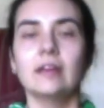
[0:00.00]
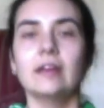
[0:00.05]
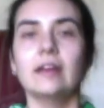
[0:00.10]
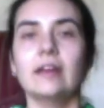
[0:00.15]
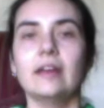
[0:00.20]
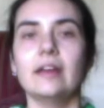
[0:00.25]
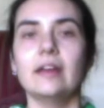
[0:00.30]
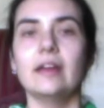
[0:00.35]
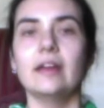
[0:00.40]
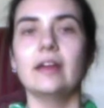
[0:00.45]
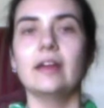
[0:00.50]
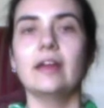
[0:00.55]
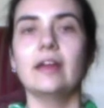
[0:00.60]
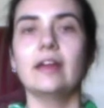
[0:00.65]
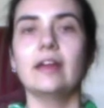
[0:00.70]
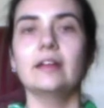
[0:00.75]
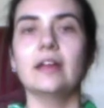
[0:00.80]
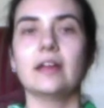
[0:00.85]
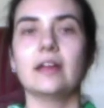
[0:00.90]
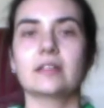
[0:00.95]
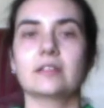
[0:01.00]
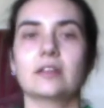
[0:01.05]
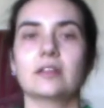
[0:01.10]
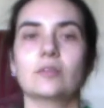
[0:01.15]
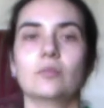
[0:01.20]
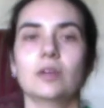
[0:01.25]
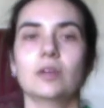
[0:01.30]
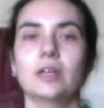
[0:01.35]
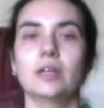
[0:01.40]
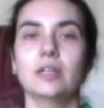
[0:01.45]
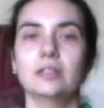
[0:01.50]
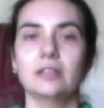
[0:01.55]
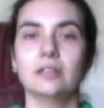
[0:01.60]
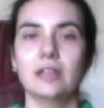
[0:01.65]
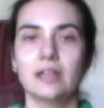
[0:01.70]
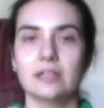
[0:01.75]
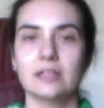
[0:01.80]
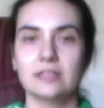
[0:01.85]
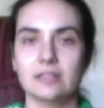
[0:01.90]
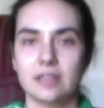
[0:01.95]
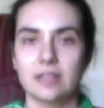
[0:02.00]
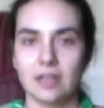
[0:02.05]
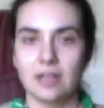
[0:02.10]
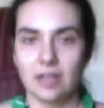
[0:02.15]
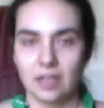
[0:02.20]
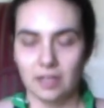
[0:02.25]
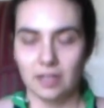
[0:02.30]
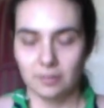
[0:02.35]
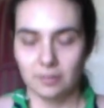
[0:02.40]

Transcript: And exhale one last time.